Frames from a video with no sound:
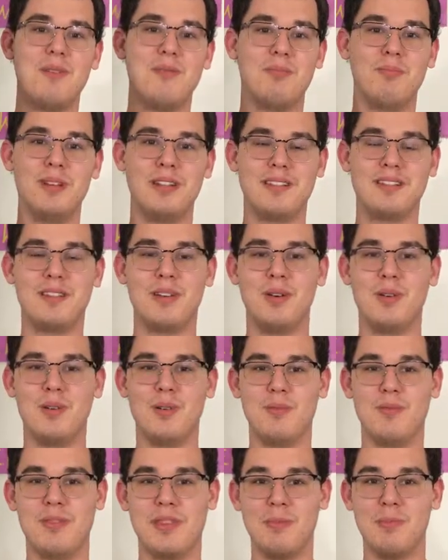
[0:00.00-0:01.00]
But
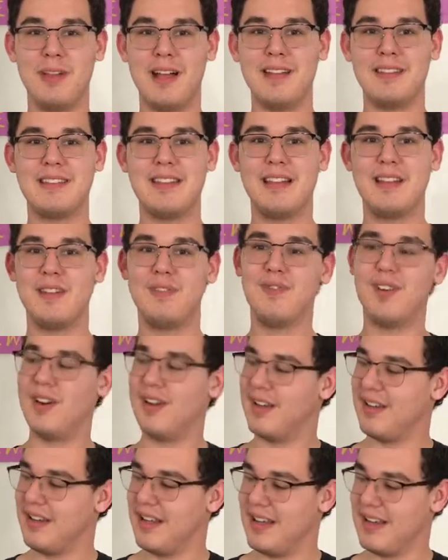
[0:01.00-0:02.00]
so the plot sounded
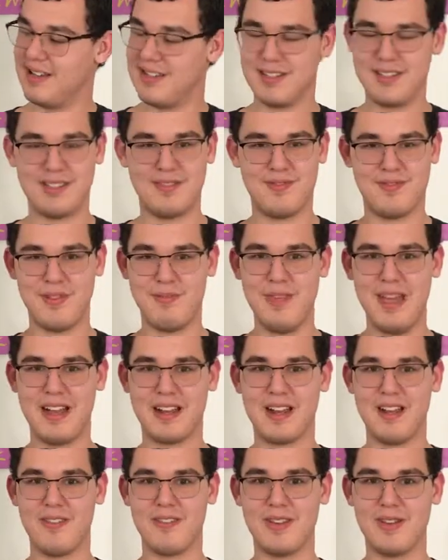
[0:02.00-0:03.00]
fun, and just from
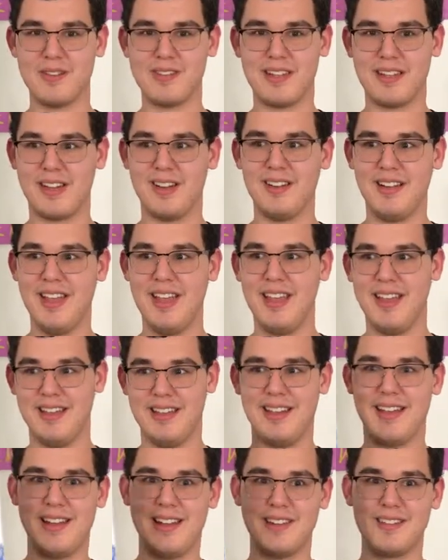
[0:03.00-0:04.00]
that cover I was like, okay,
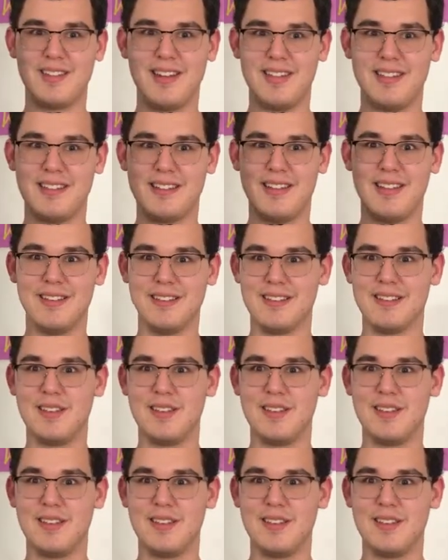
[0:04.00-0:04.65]
I gotta try this out.